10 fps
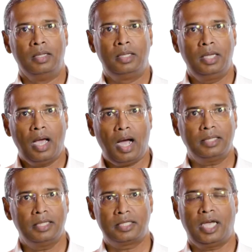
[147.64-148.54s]
The
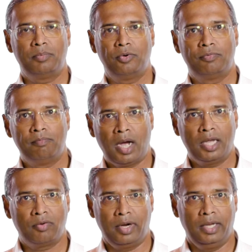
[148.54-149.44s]
other type of
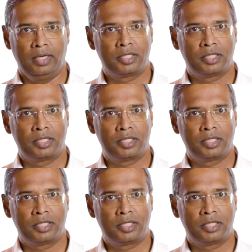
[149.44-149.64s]
migraine